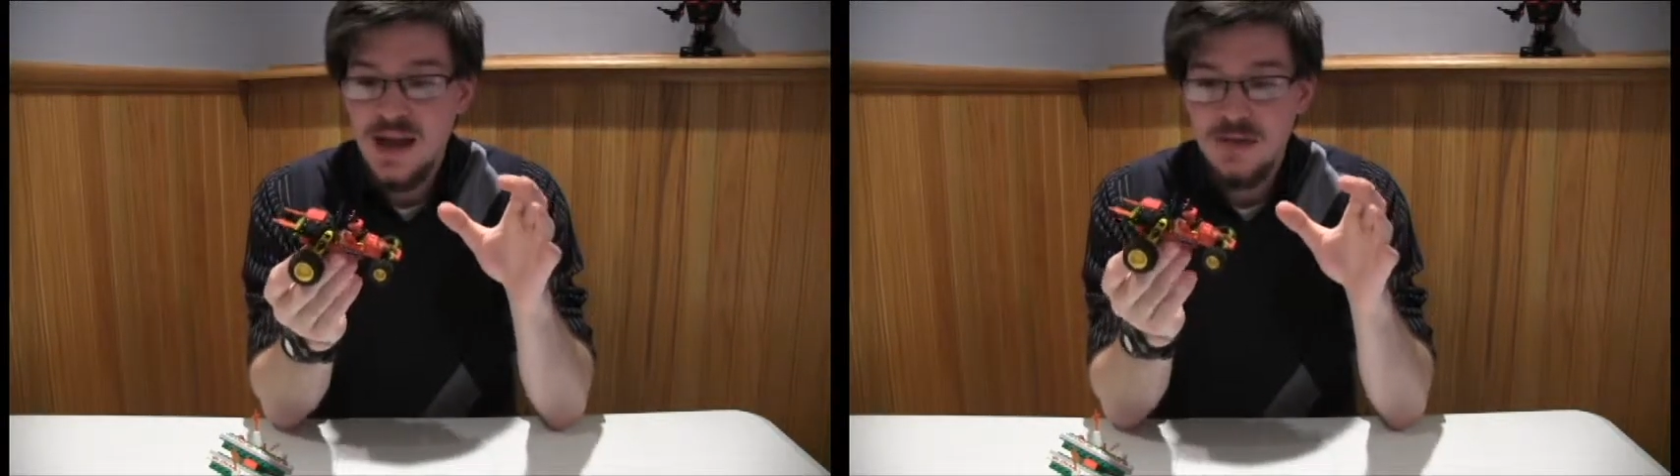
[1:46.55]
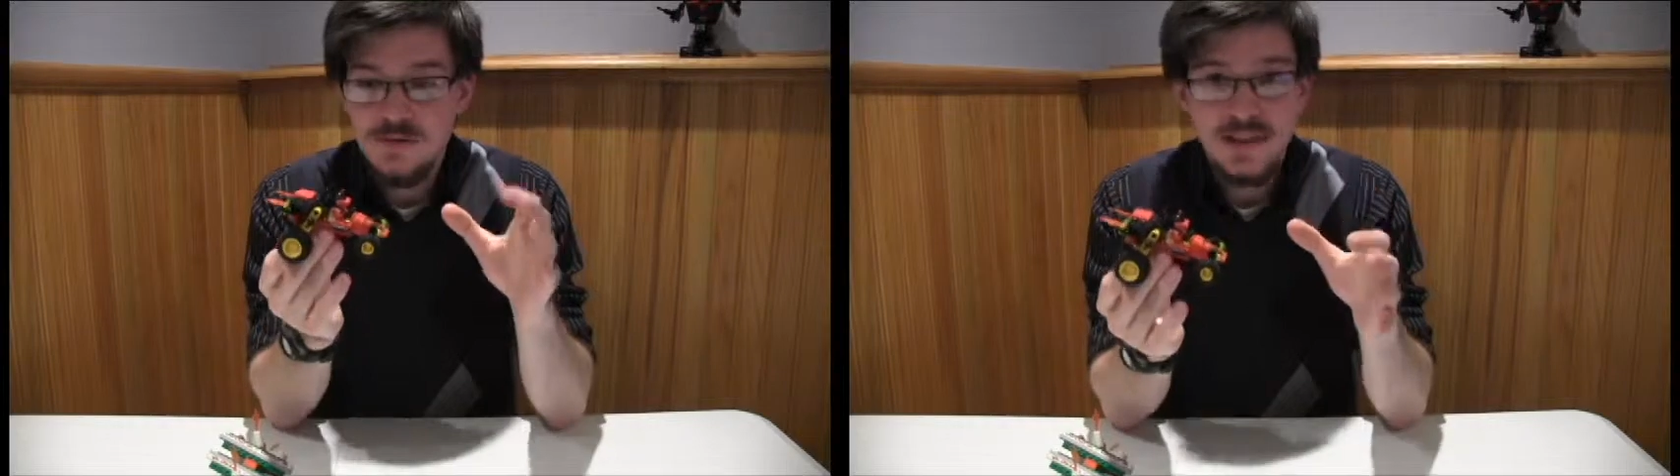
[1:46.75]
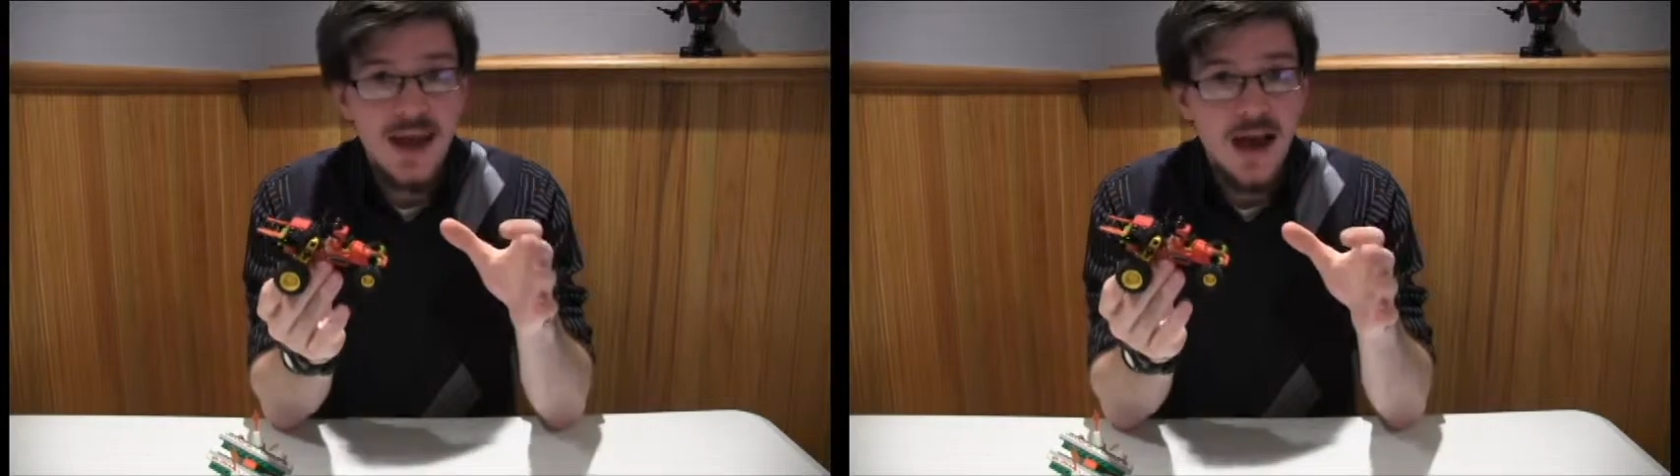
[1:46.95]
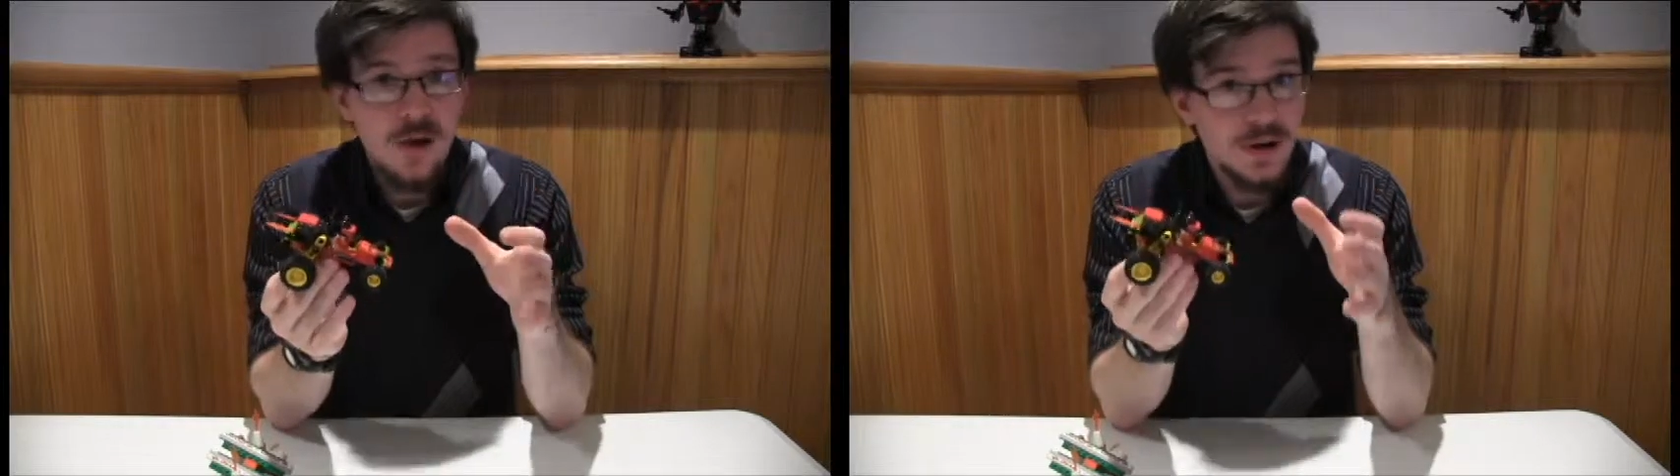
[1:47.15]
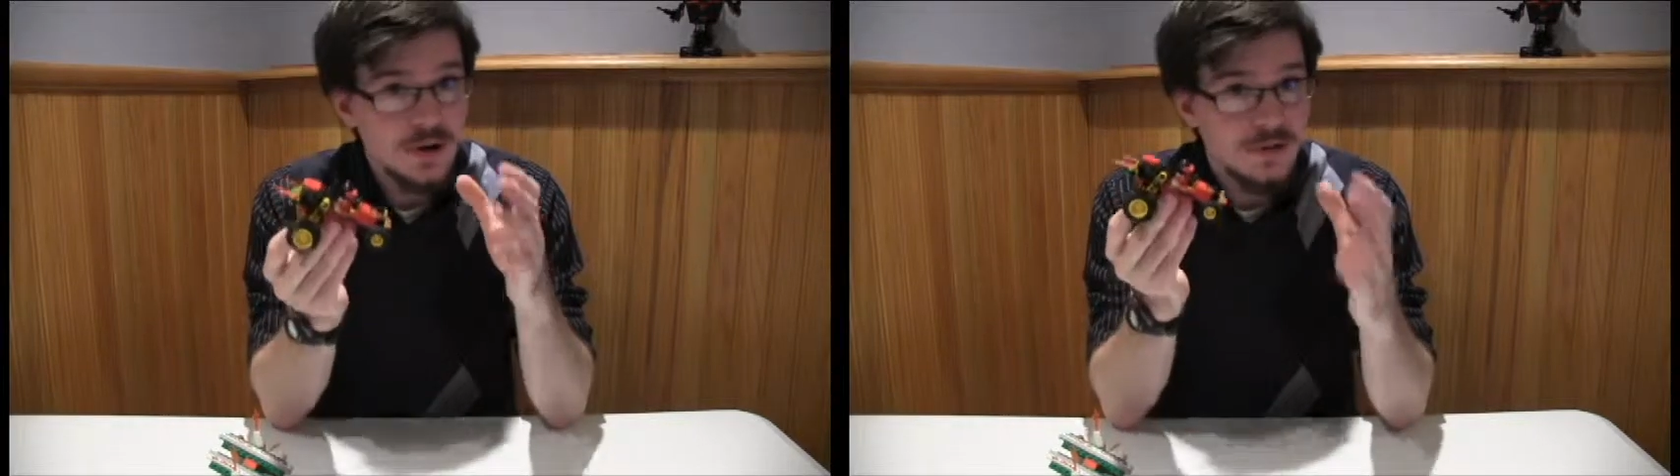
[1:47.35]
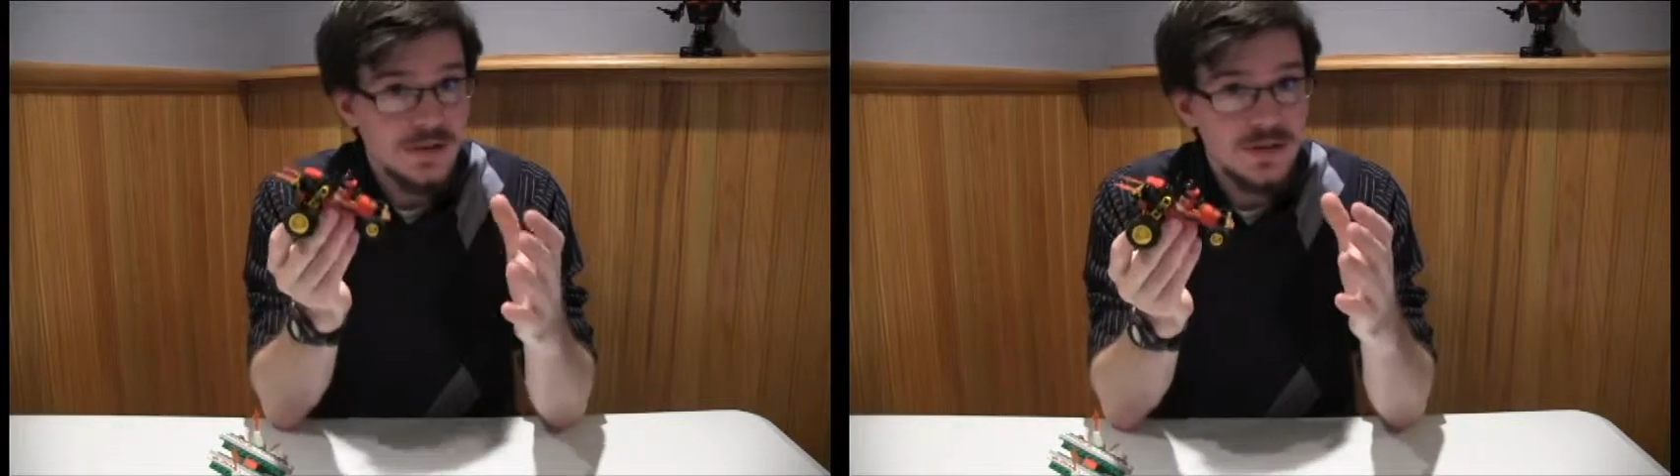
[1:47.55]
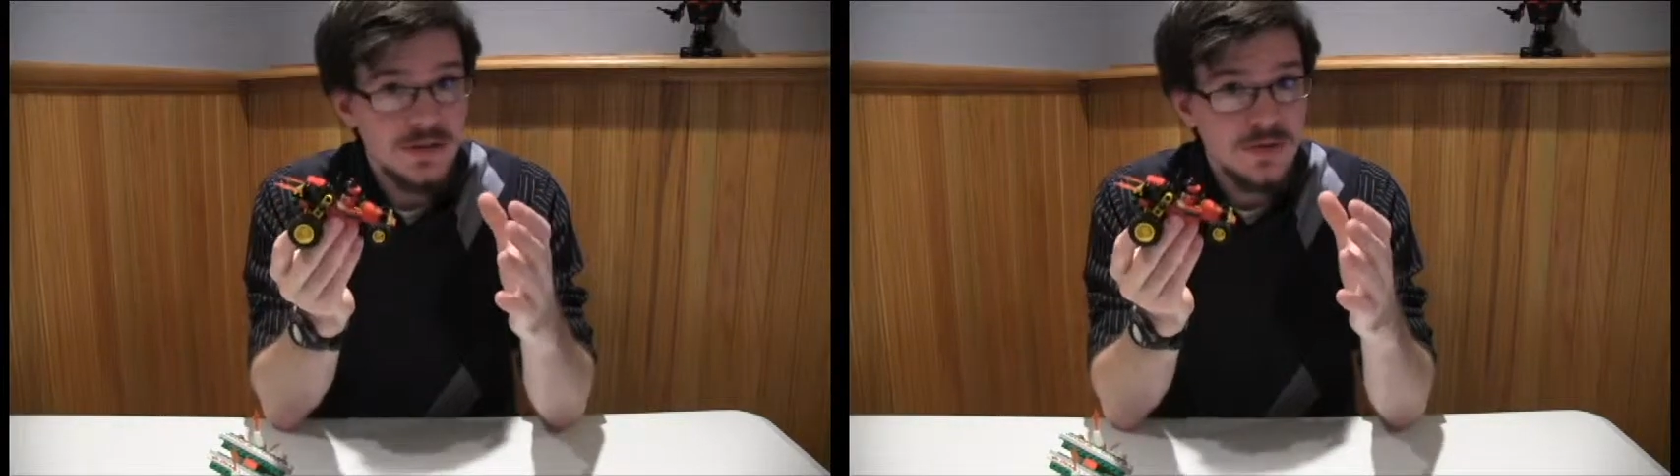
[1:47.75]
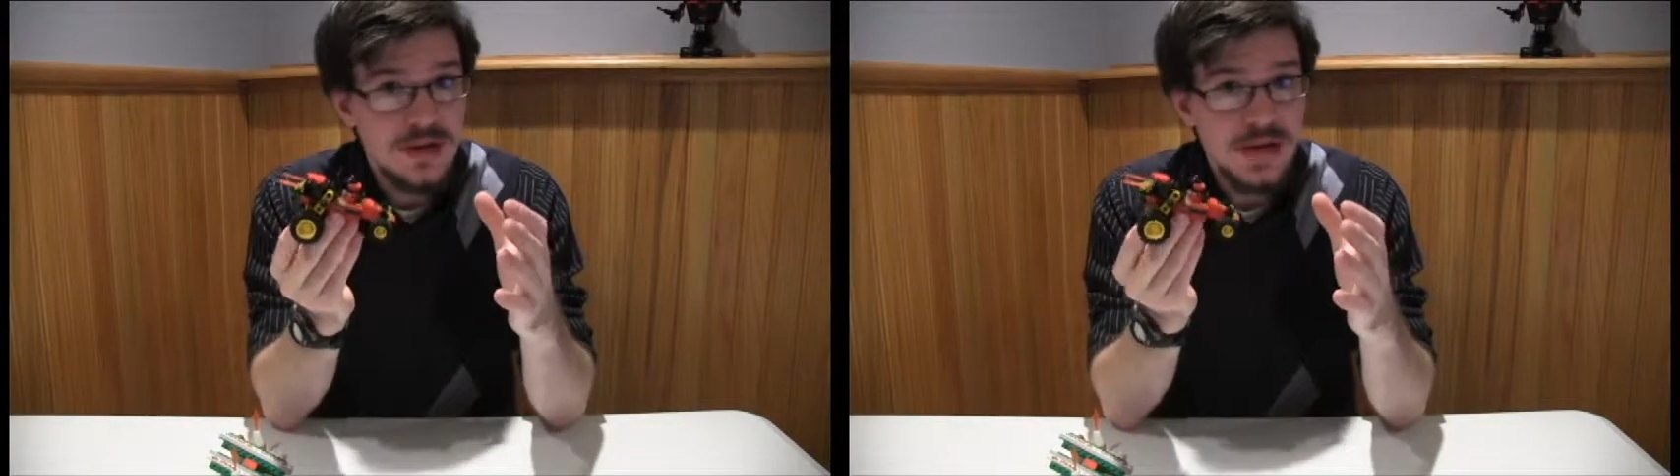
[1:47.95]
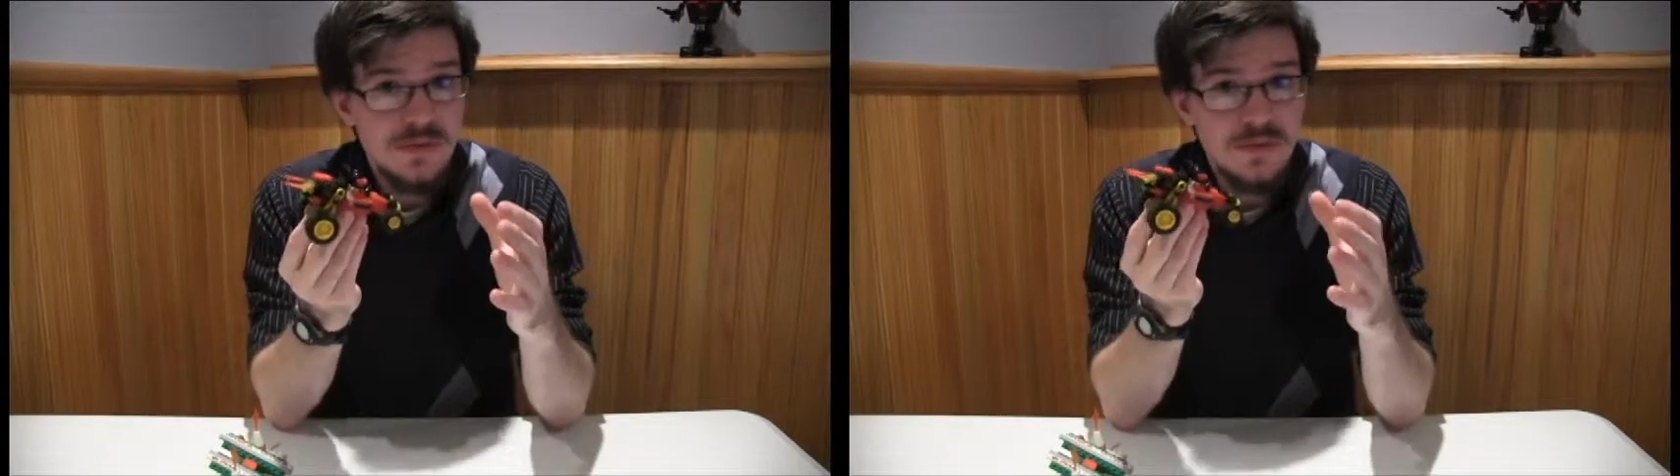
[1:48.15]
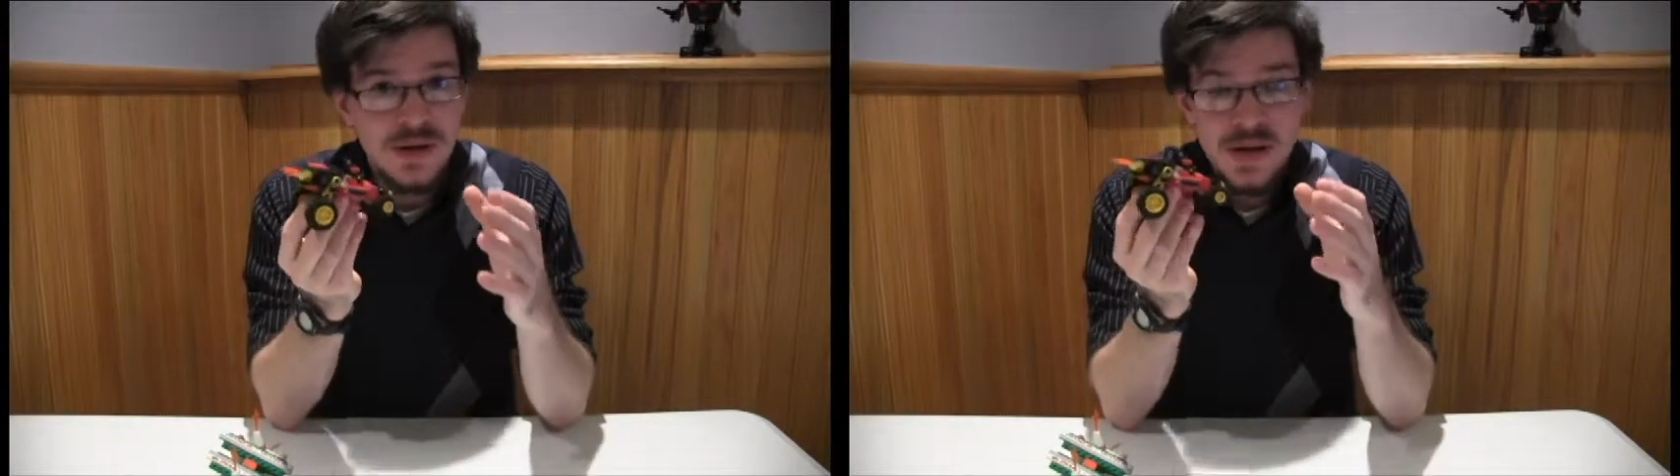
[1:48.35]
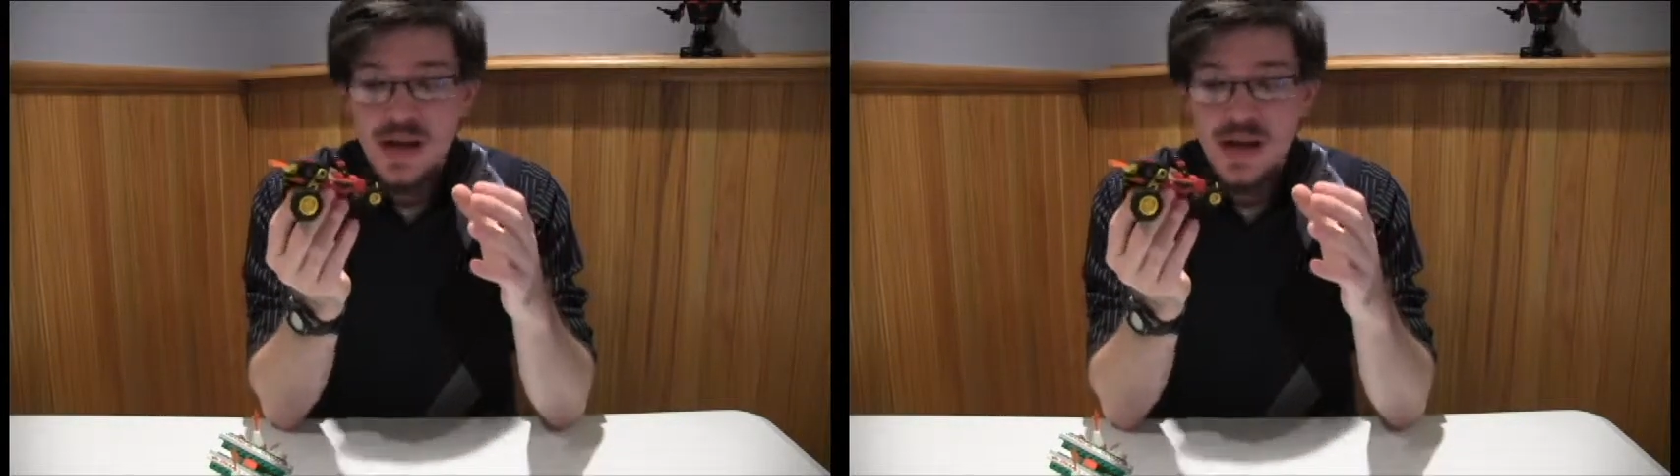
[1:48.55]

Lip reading: and it was loud and it was extreme,